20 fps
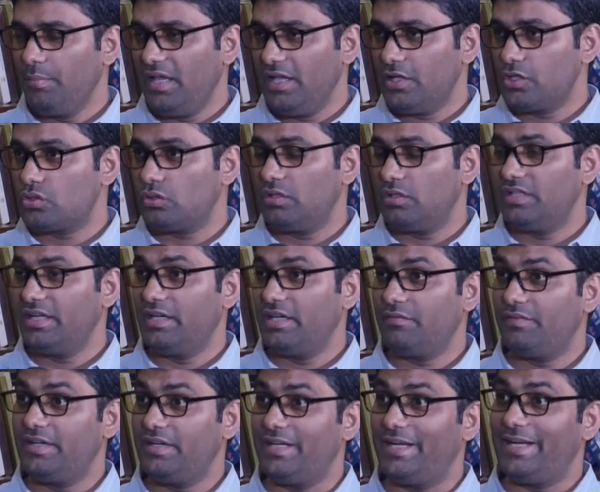make sure
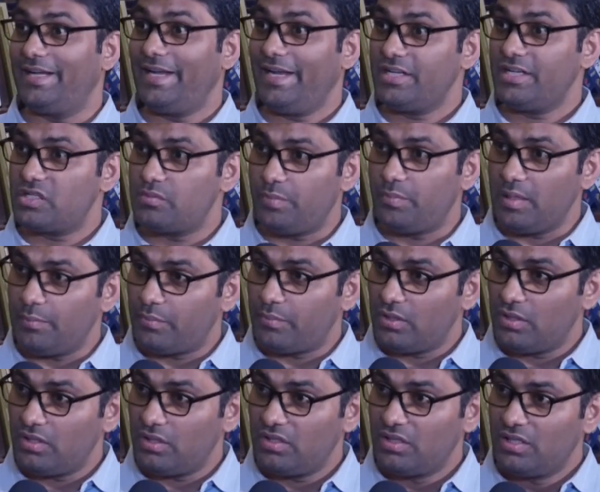that if it detects
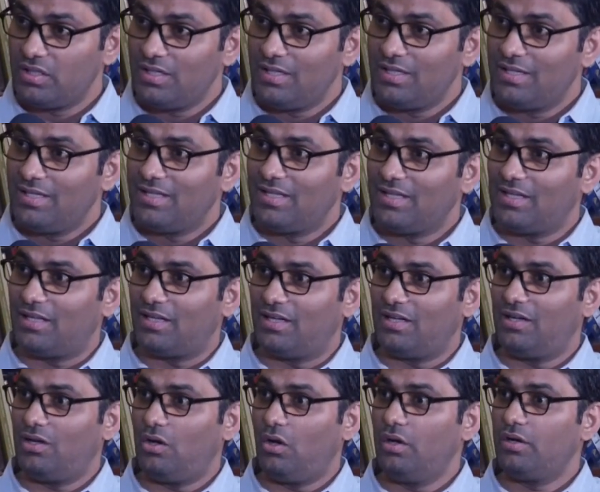people
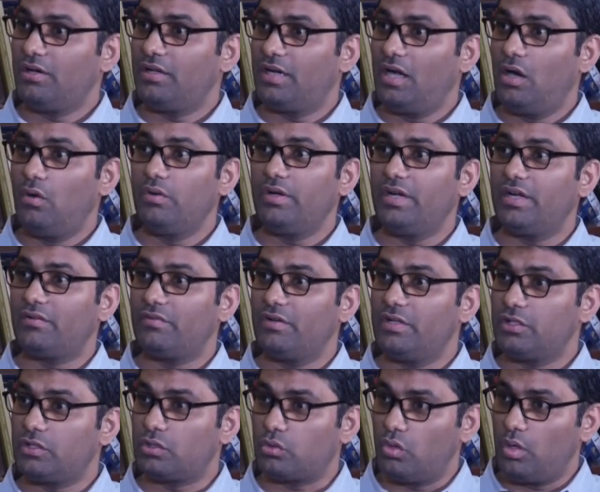on ground, it
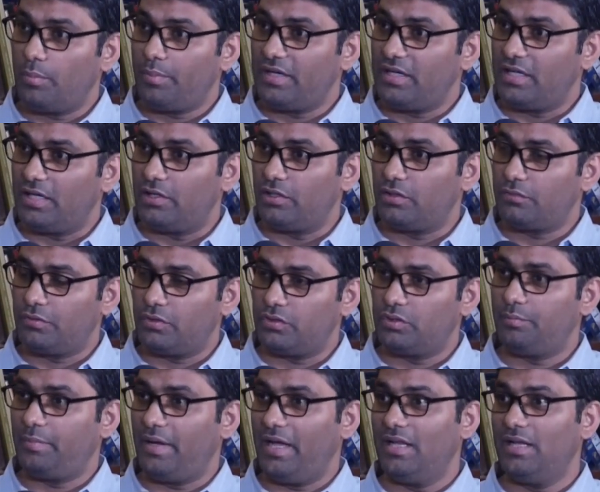will throw up an alert
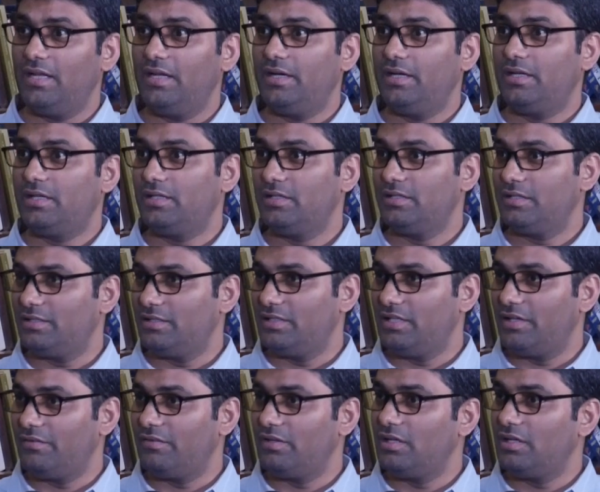for the pilot.
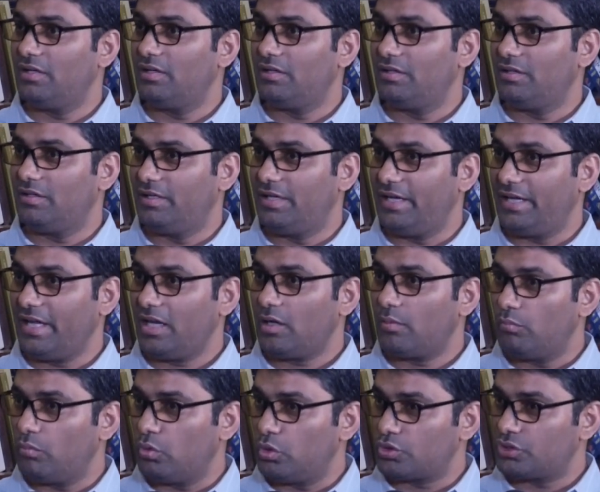They will
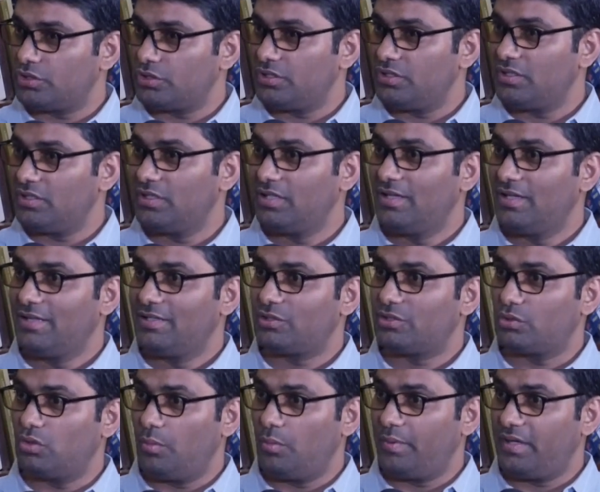detect motion,
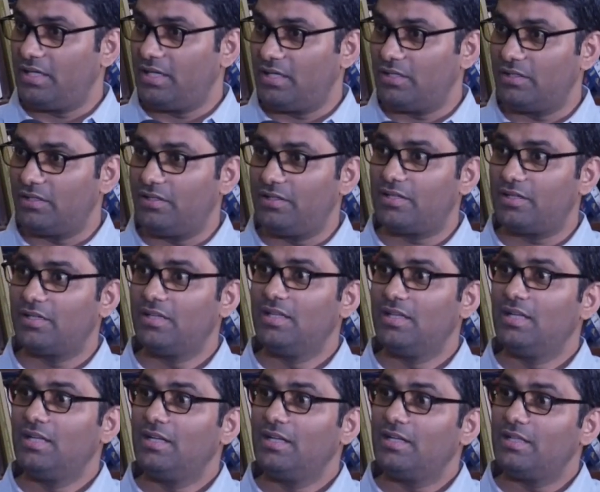throw up an alert.
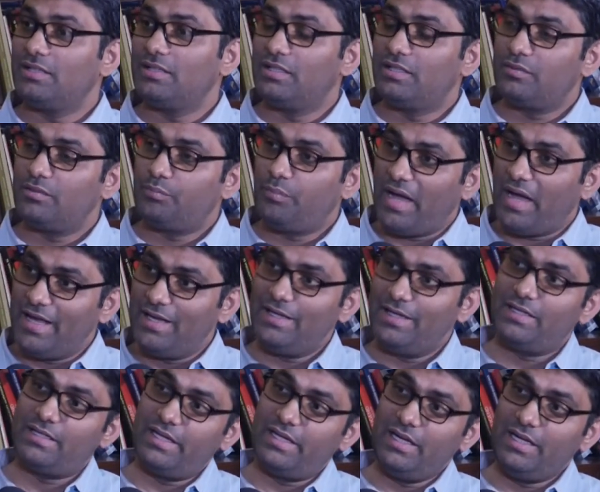The
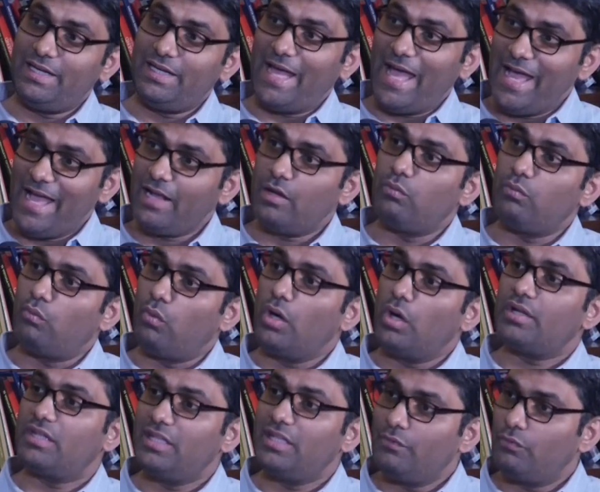pilot can tag
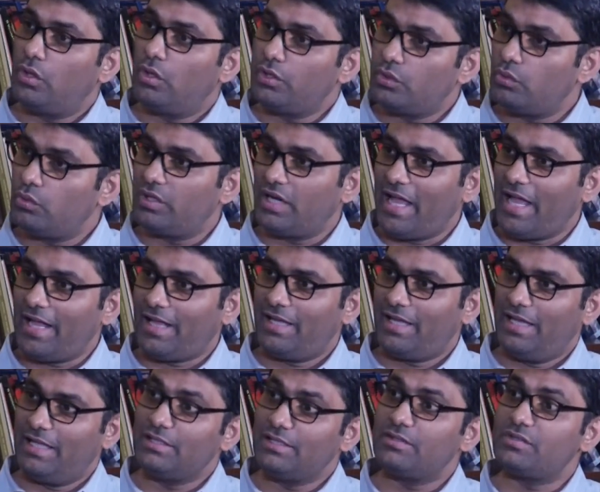what they want to
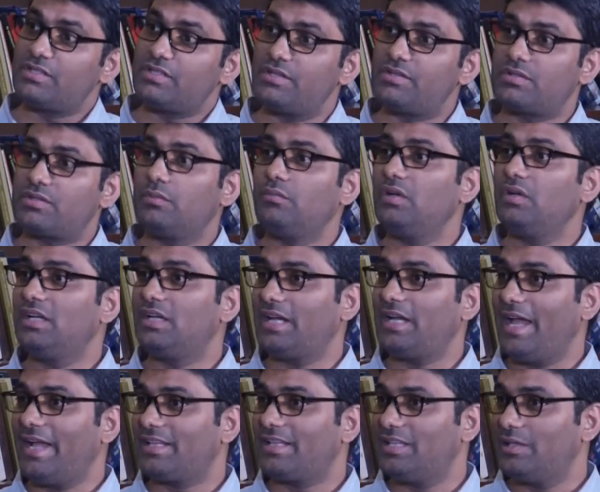track, and the system will
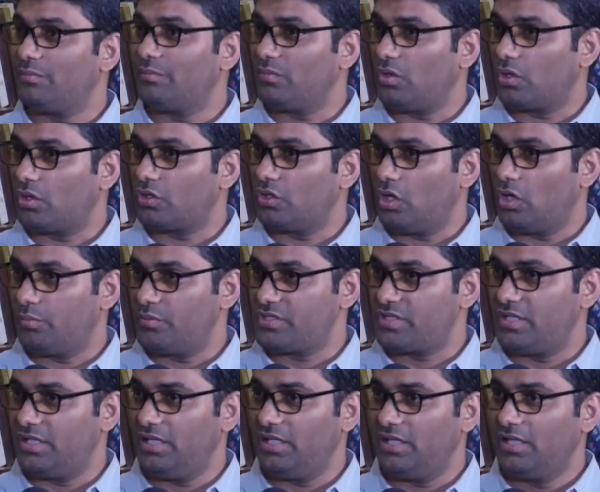track them
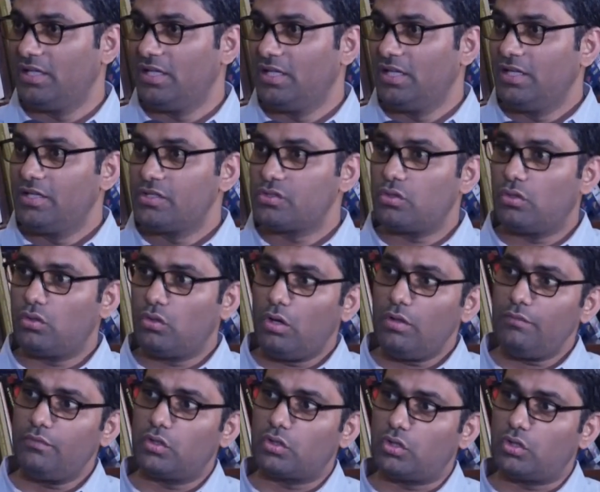autonomously. So a lot